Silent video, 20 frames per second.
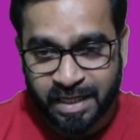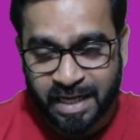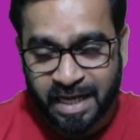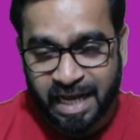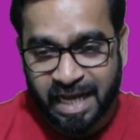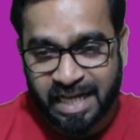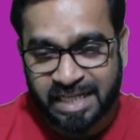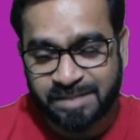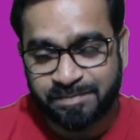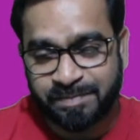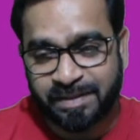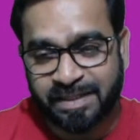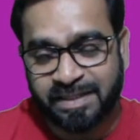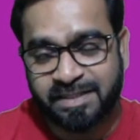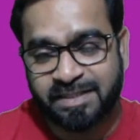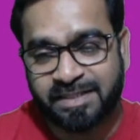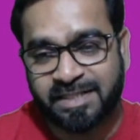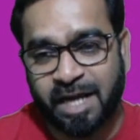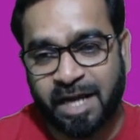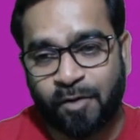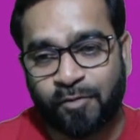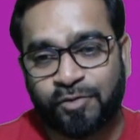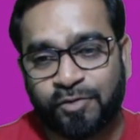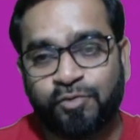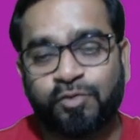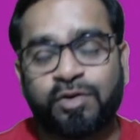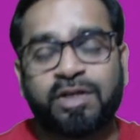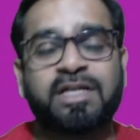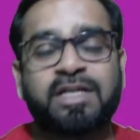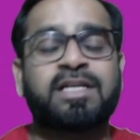has been
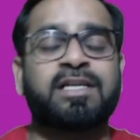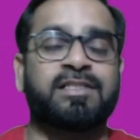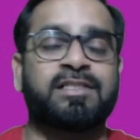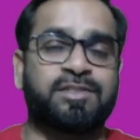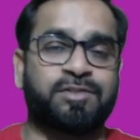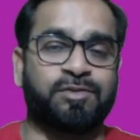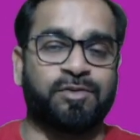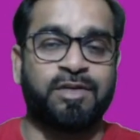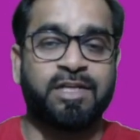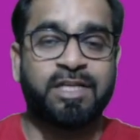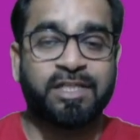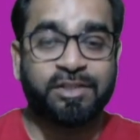downward also.